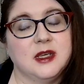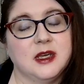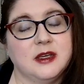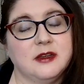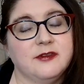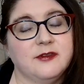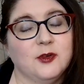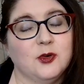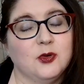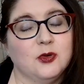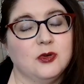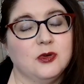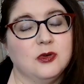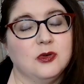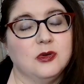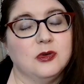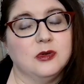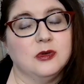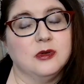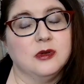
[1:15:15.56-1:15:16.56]

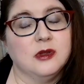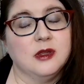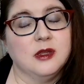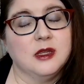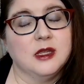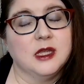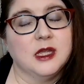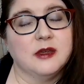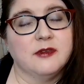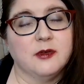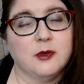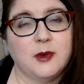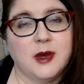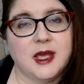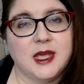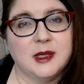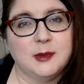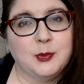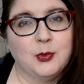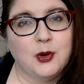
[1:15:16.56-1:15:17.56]
for
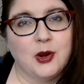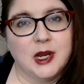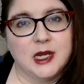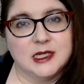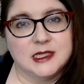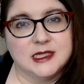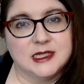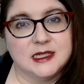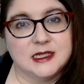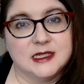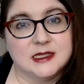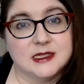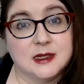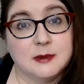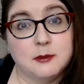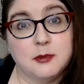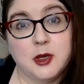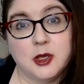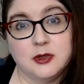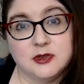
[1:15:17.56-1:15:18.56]
giveaway prizes
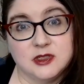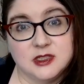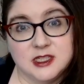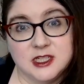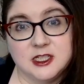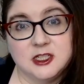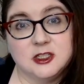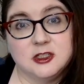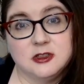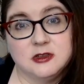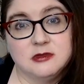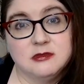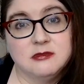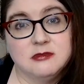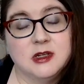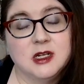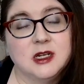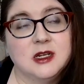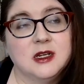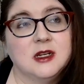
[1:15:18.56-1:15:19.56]
and postage,
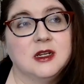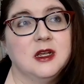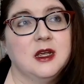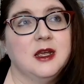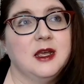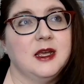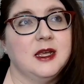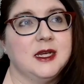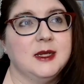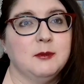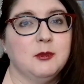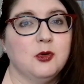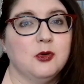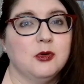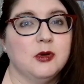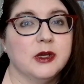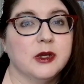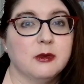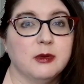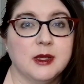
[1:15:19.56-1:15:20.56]
any more
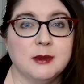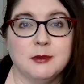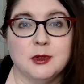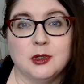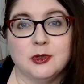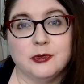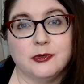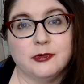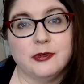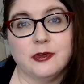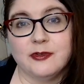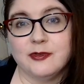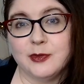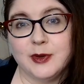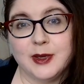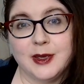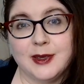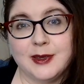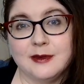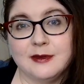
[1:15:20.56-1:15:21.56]
equipment or
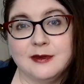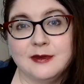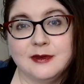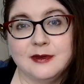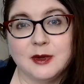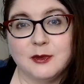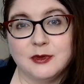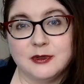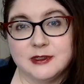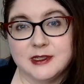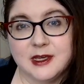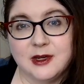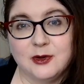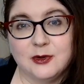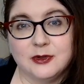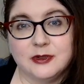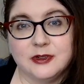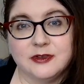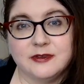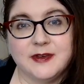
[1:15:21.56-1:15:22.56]
software that I want to get
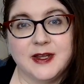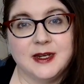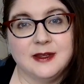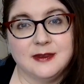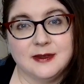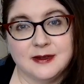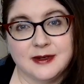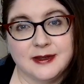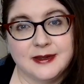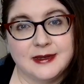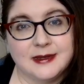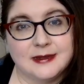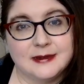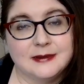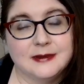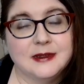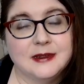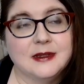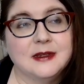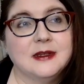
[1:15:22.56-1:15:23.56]
hold of, anything like that.
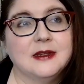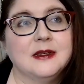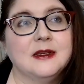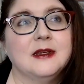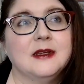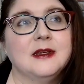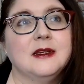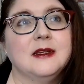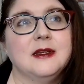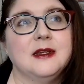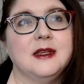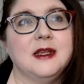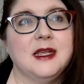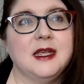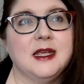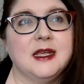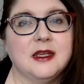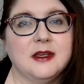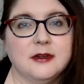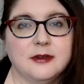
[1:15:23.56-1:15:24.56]

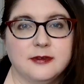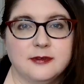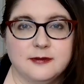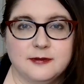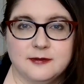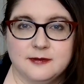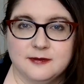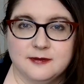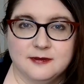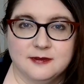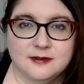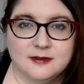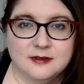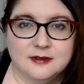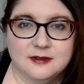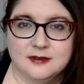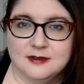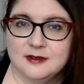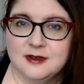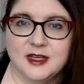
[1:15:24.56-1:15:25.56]
If
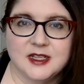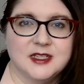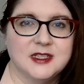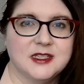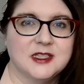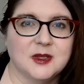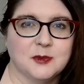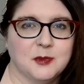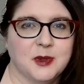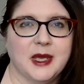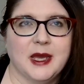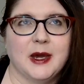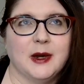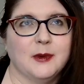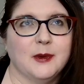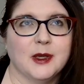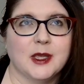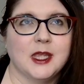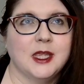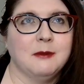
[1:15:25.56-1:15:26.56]
I somehow
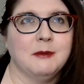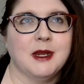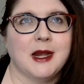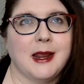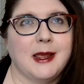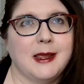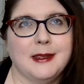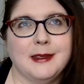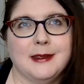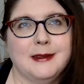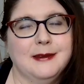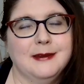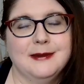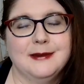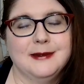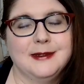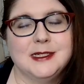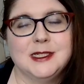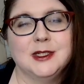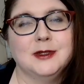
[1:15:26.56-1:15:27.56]
accumulate
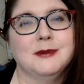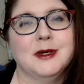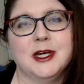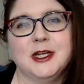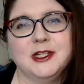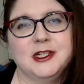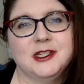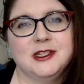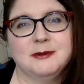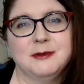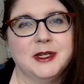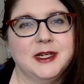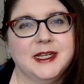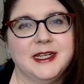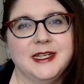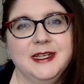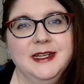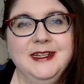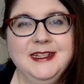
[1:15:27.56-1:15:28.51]
too much money,